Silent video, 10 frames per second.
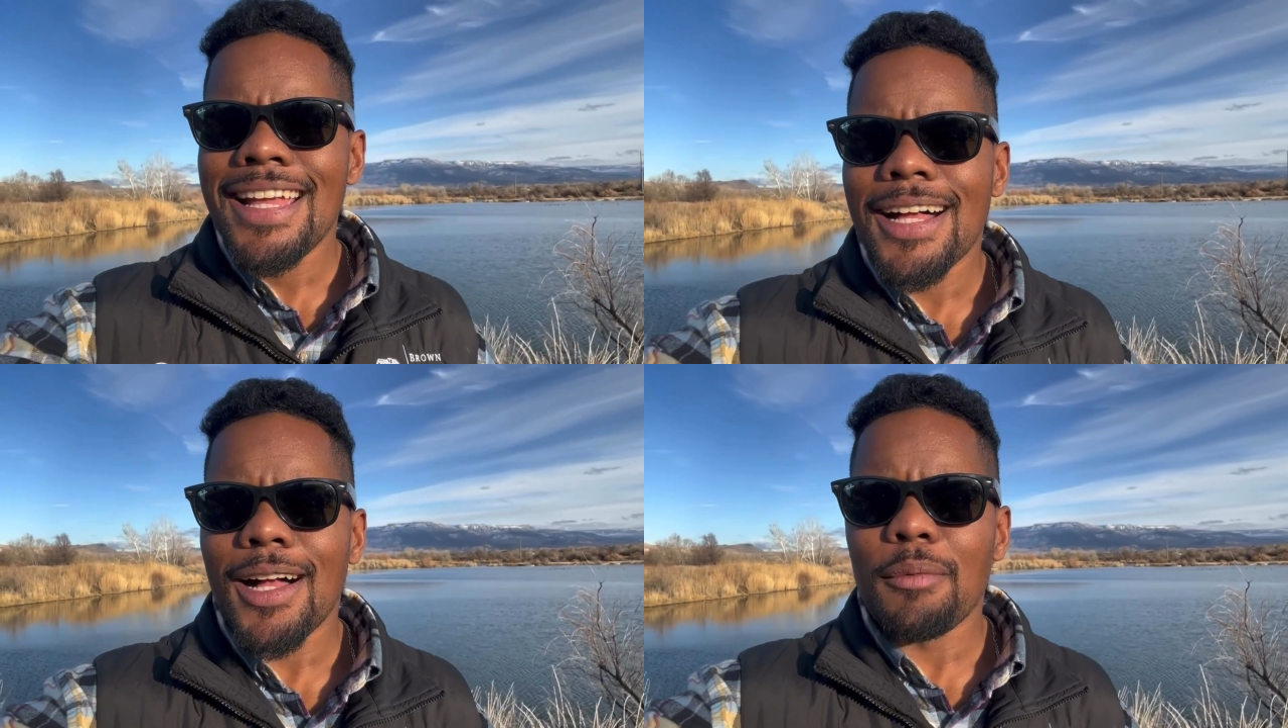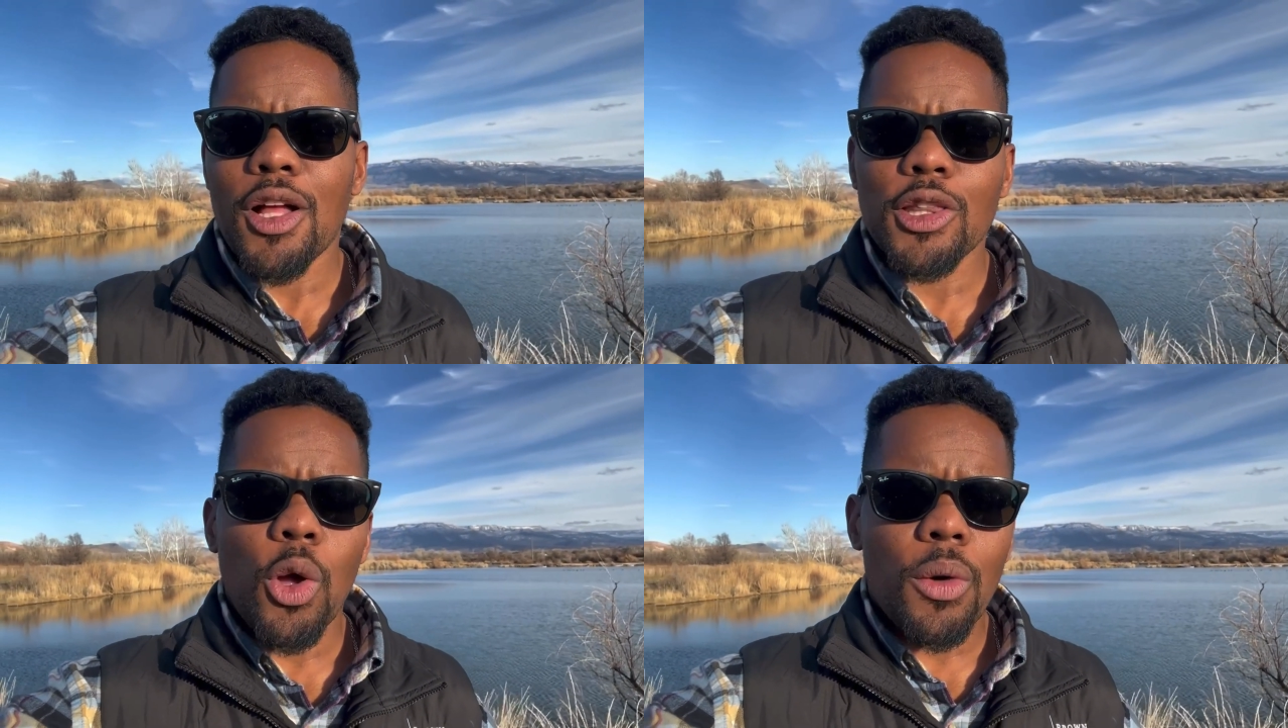a
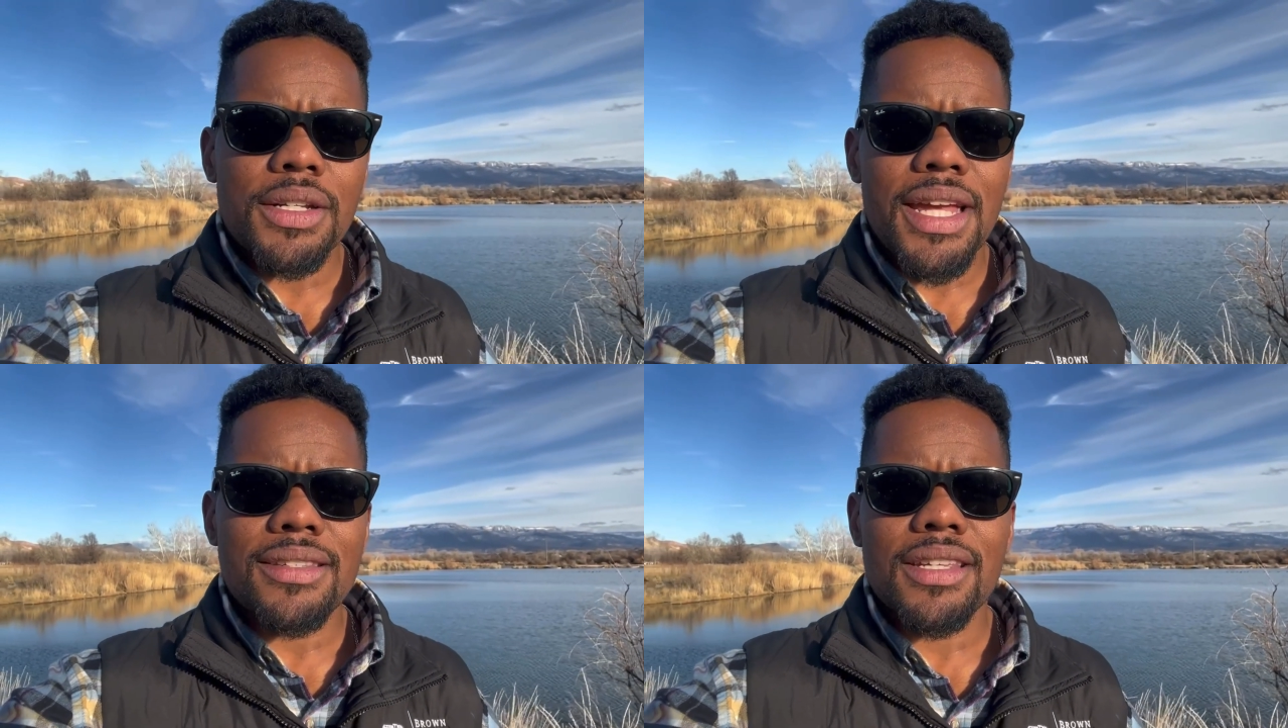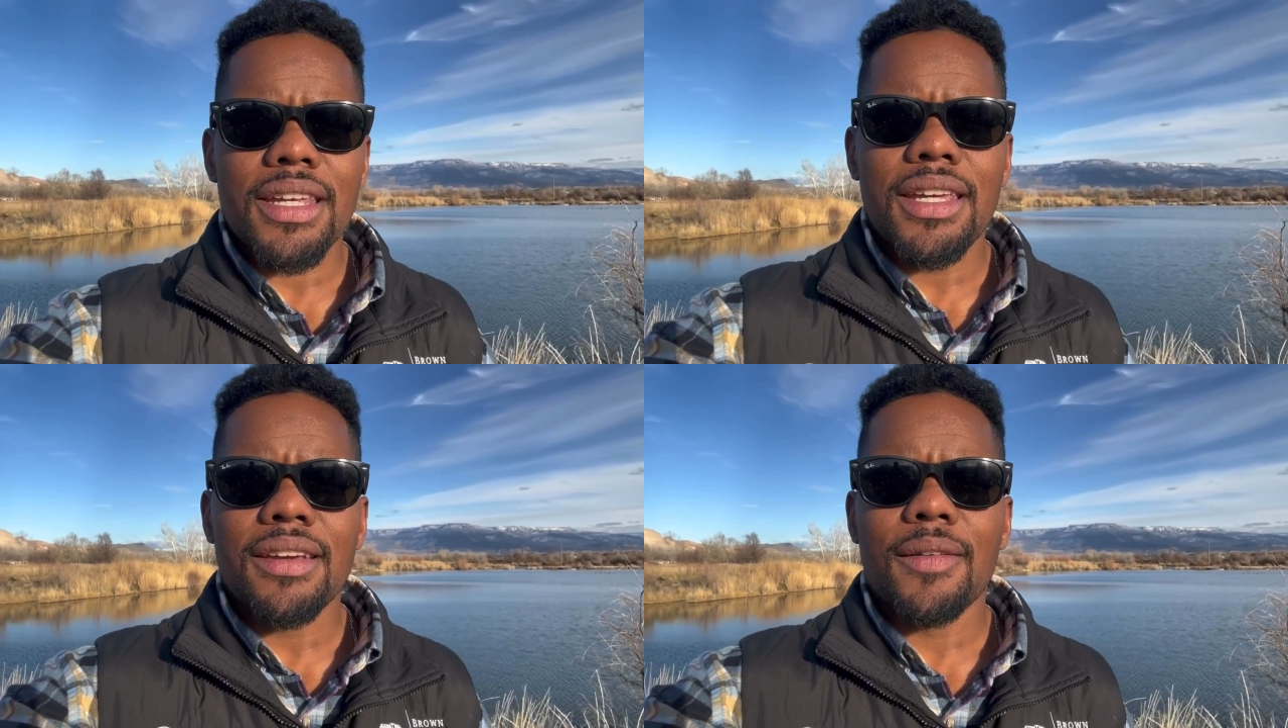lower
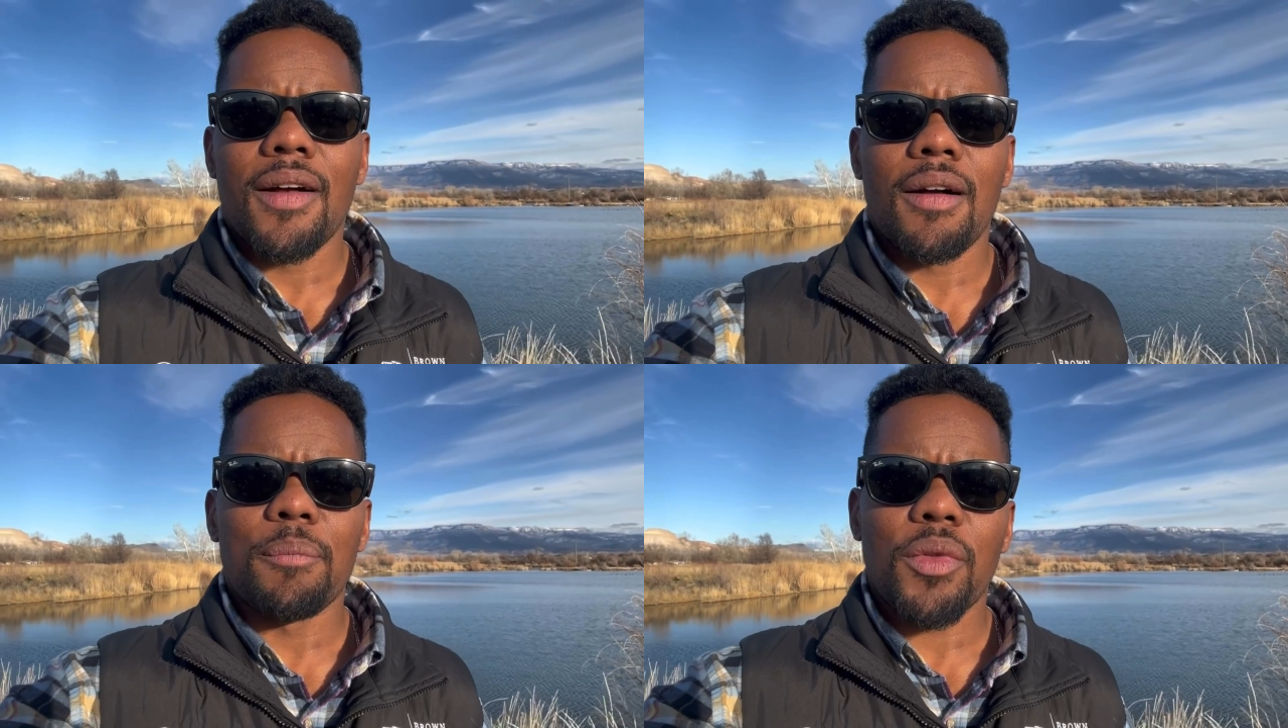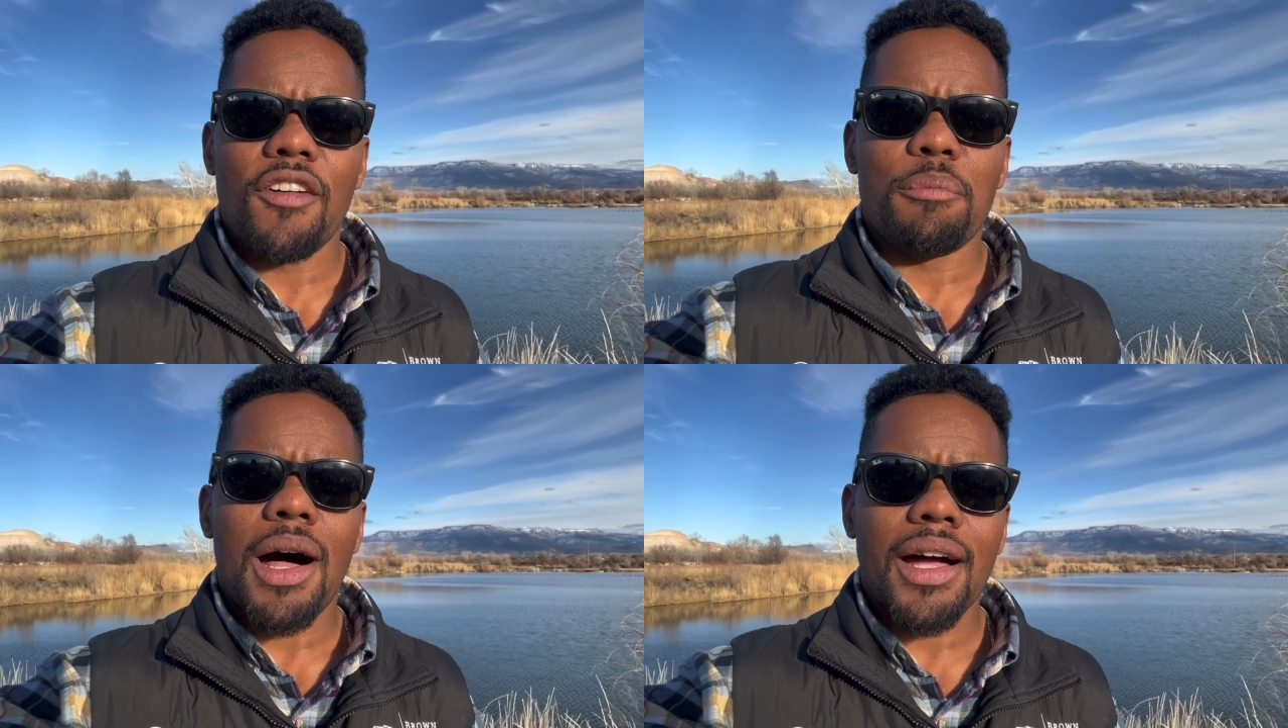density
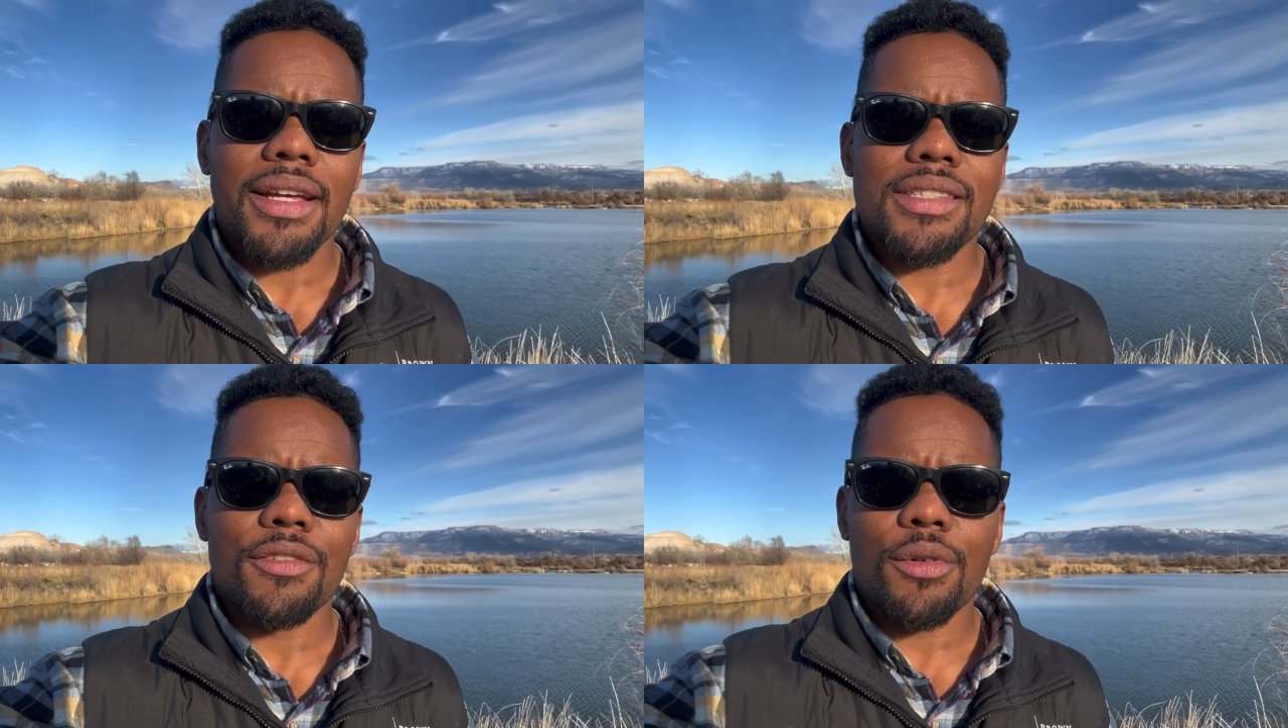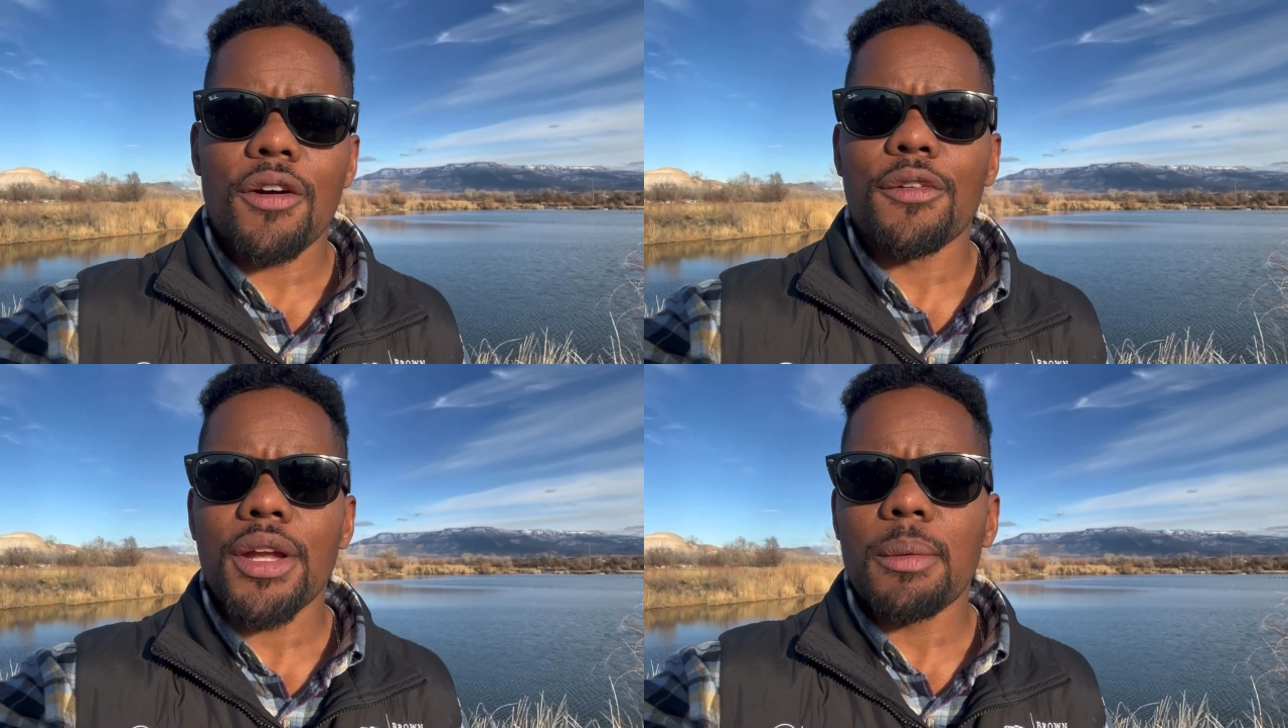of pockets of
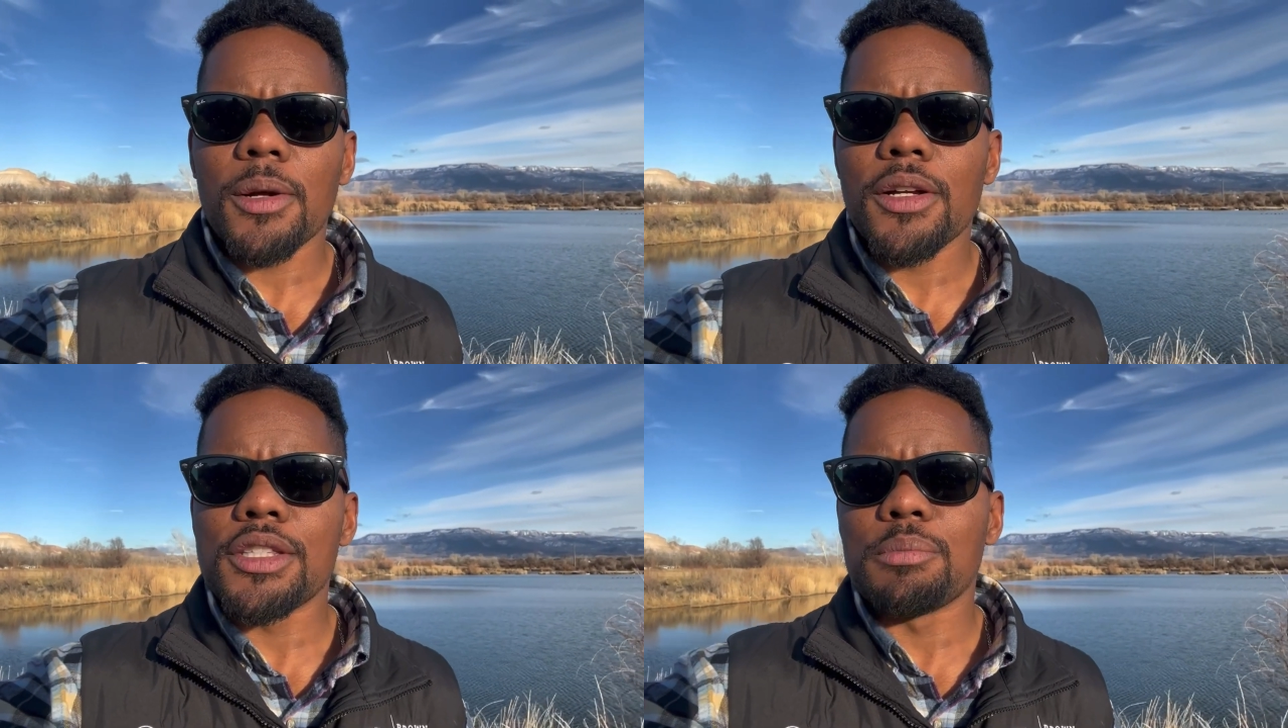rougher neighborhoods.